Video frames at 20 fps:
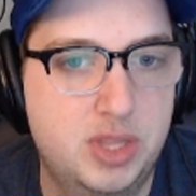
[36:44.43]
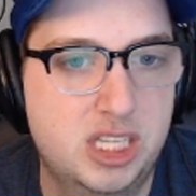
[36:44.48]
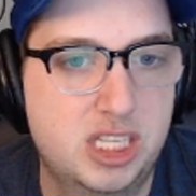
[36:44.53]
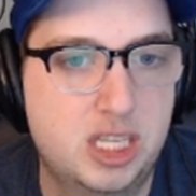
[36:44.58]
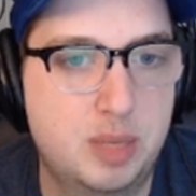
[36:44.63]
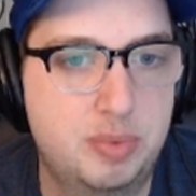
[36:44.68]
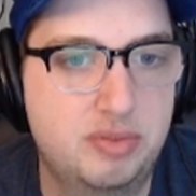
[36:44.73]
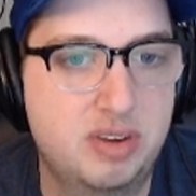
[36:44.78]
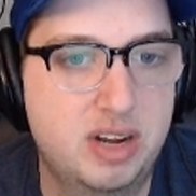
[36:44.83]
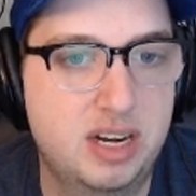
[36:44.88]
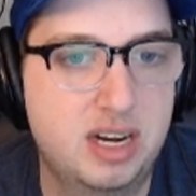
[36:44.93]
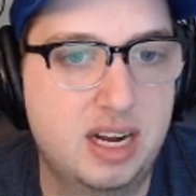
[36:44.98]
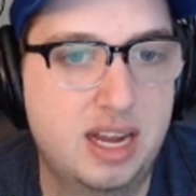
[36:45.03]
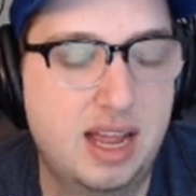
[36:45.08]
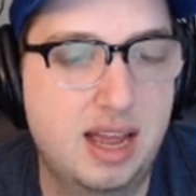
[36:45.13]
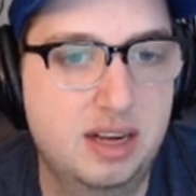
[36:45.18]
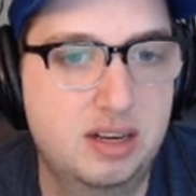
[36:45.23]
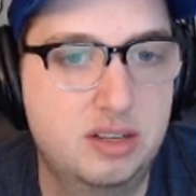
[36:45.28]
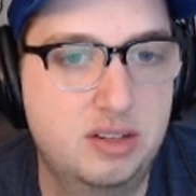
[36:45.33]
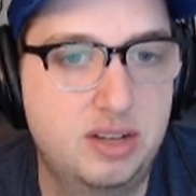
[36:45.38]
that provide
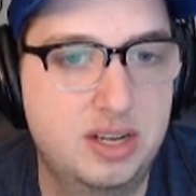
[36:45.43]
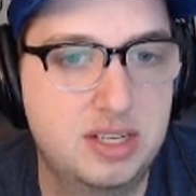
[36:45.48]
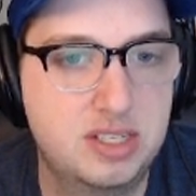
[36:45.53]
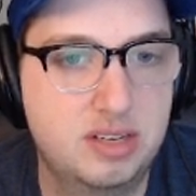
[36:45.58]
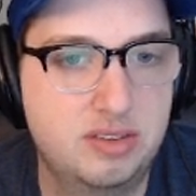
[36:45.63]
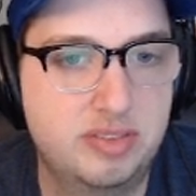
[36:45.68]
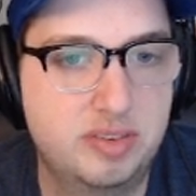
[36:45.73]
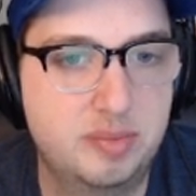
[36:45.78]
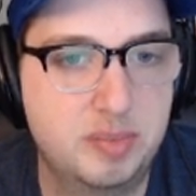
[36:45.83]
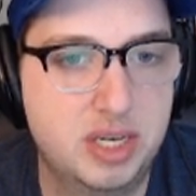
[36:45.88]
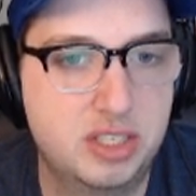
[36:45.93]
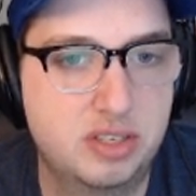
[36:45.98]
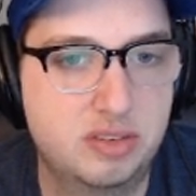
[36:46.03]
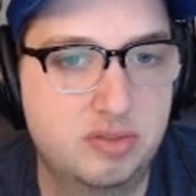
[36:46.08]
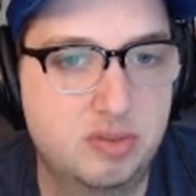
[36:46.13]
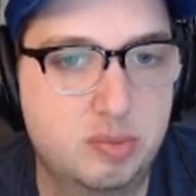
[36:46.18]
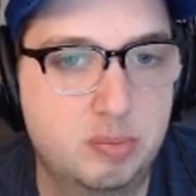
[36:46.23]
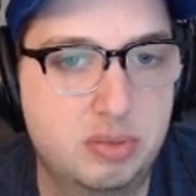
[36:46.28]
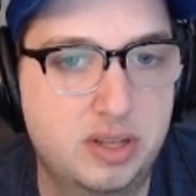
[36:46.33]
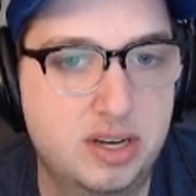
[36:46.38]
at-glance information
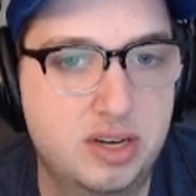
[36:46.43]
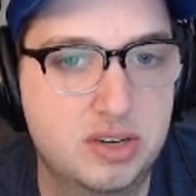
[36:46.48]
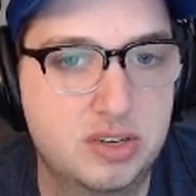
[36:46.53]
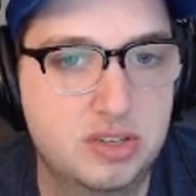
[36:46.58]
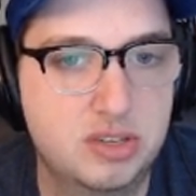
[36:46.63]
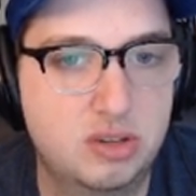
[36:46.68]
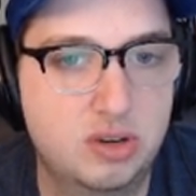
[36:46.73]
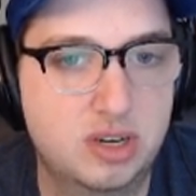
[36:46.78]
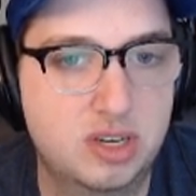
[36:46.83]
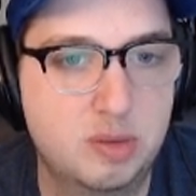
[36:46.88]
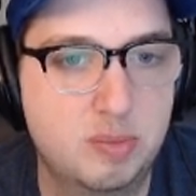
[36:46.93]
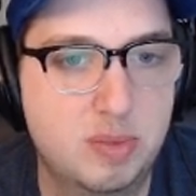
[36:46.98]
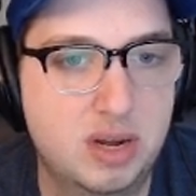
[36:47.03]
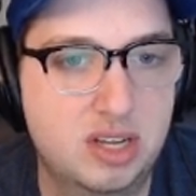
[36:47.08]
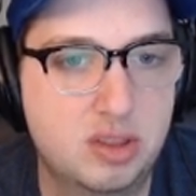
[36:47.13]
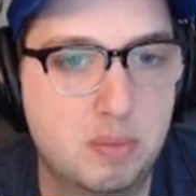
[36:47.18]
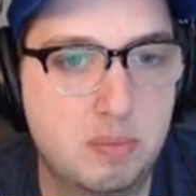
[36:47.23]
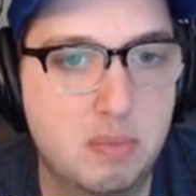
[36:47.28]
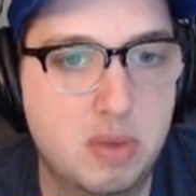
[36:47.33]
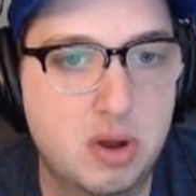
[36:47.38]
for players looking to make
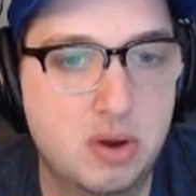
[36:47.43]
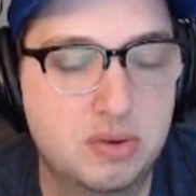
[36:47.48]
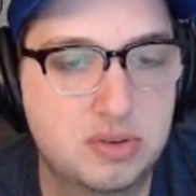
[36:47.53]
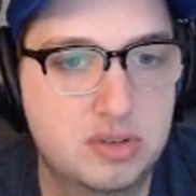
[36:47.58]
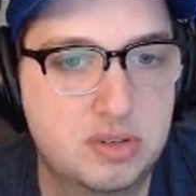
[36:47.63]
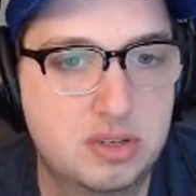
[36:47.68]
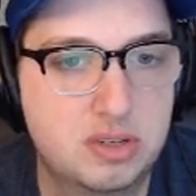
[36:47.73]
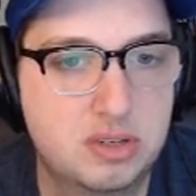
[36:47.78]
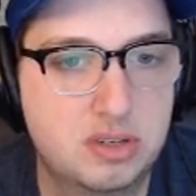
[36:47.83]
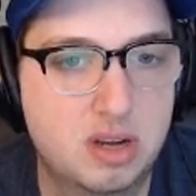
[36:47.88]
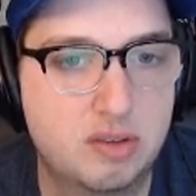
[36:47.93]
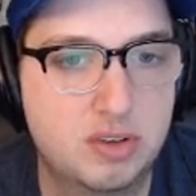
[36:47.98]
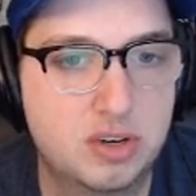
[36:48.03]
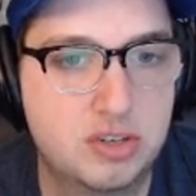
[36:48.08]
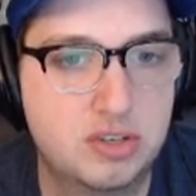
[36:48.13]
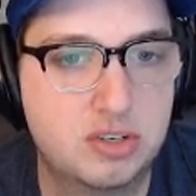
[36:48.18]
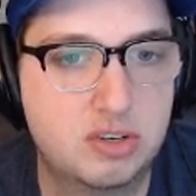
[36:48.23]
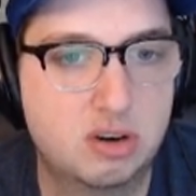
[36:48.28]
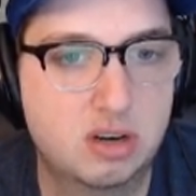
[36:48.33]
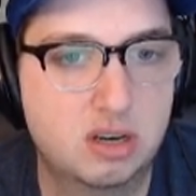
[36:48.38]
the most of their
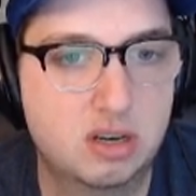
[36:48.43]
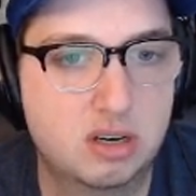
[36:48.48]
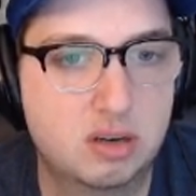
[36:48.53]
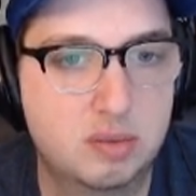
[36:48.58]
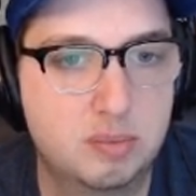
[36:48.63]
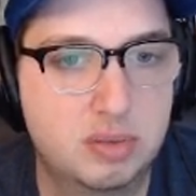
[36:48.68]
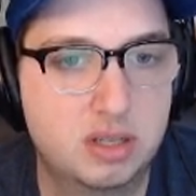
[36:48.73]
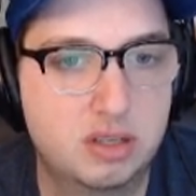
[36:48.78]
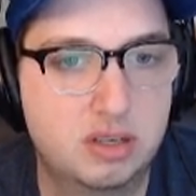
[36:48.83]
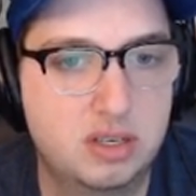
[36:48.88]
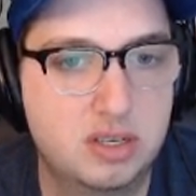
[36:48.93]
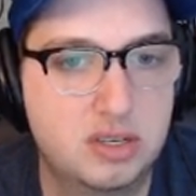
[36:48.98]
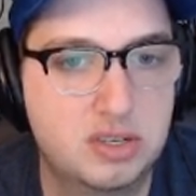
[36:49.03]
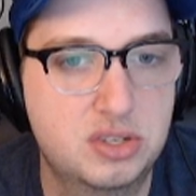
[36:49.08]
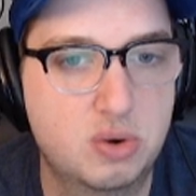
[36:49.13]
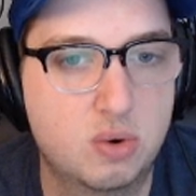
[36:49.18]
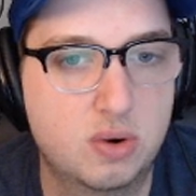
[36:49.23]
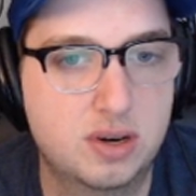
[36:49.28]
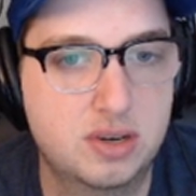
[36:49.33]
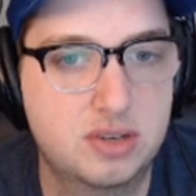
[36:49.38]
starting ability
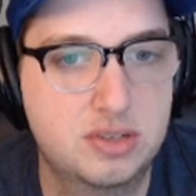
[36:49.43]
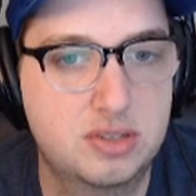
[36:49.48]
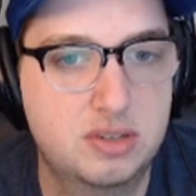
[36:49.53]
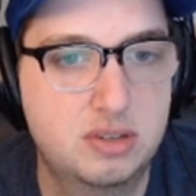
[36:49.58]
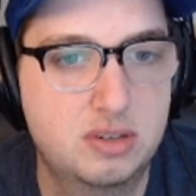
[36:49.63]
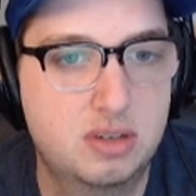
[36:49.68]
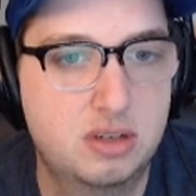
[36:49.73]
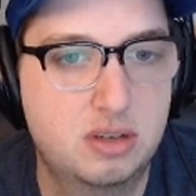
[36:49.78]
scores.